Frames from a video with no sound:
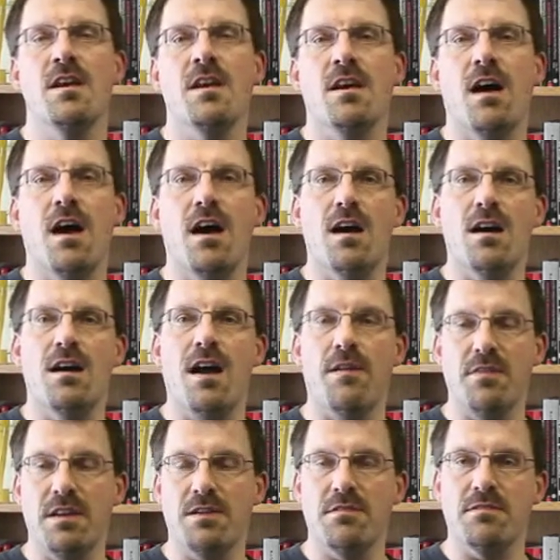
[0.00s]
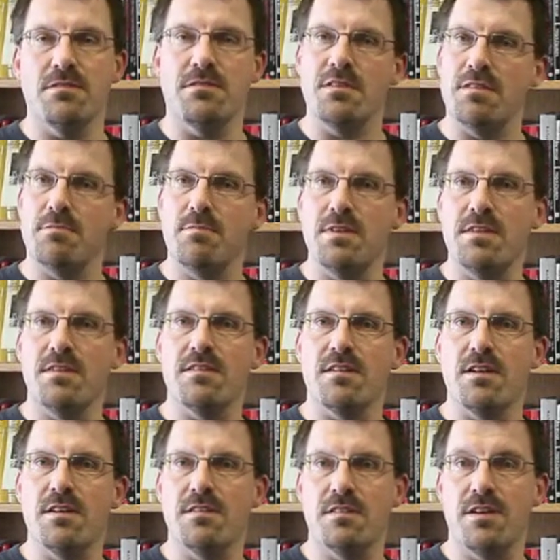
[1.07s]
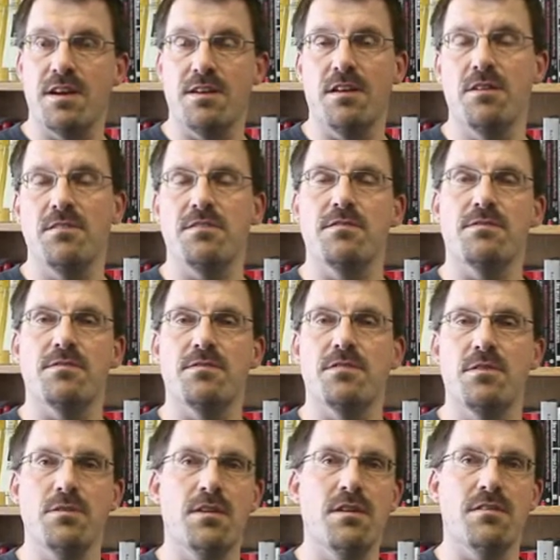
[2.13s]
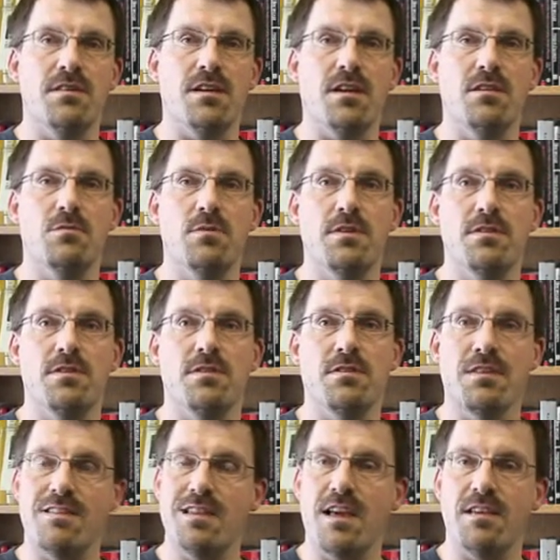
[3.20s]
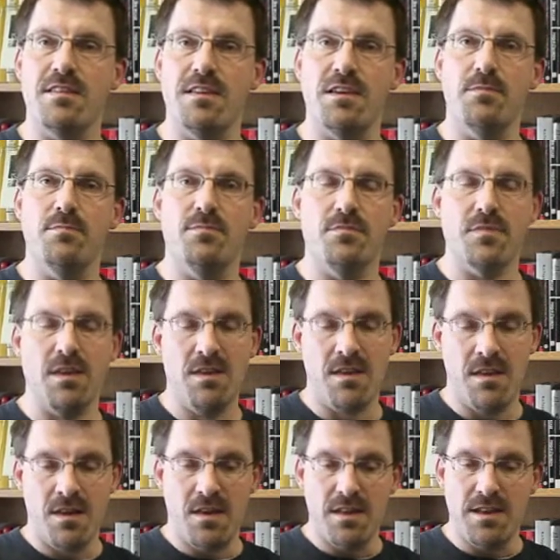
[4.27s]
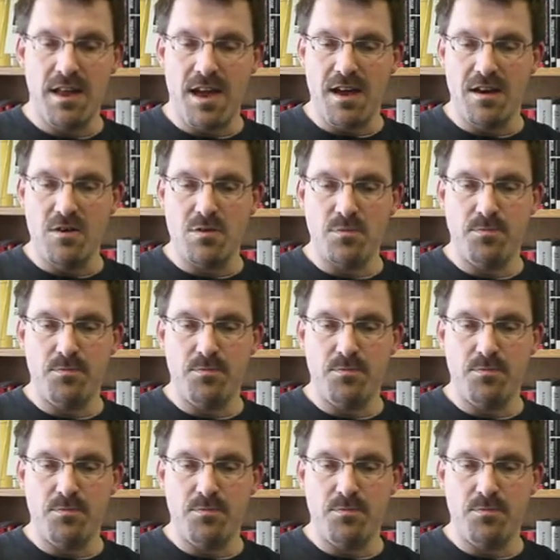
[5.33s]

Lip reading: having been diagnosed sort of 2 years ago with dyslexia. Now,